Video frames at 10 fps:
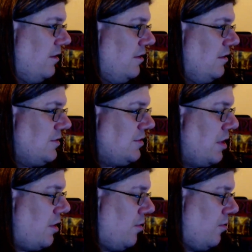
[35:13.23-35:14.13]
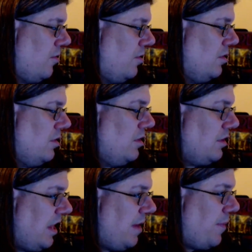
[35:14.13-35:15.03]
So
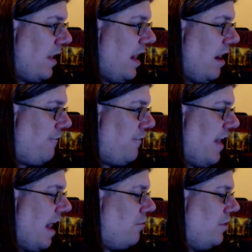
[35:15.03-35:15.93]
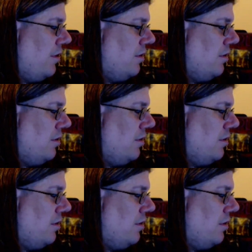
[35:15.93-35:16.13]
keep an eye out for that one.